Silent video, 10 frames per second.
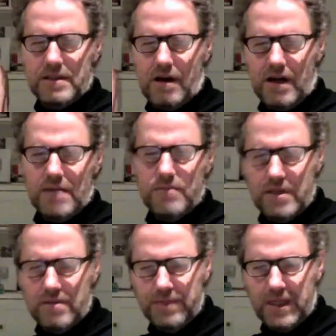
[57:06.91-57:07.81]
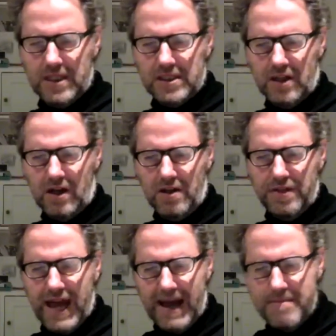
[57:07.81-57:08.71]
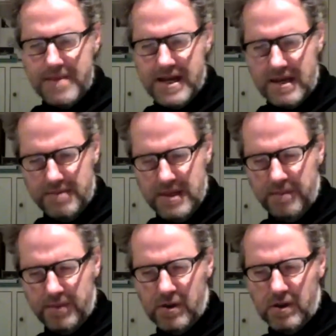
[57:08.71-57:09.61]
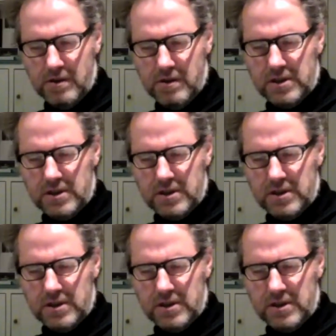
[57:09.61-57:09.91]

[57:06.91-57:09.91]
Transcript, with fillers: argument because not that many people,